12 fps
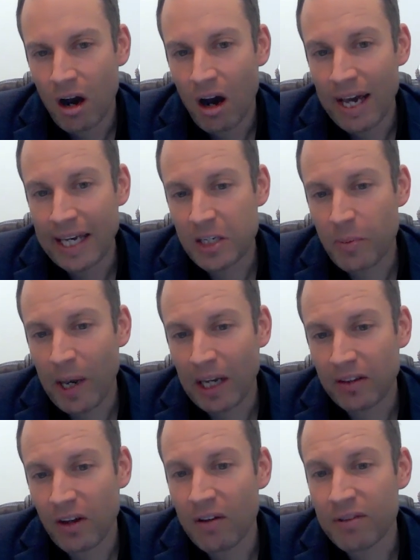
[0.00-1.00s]
I
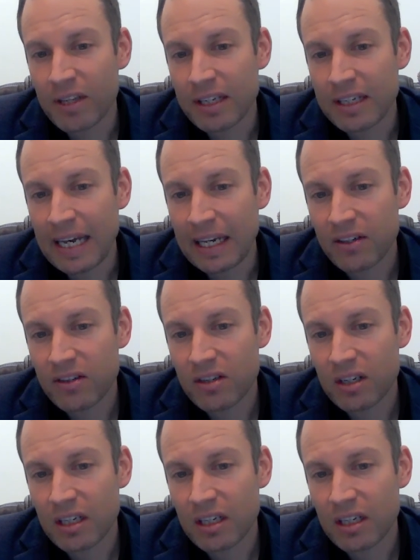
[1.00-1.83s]
expect over the next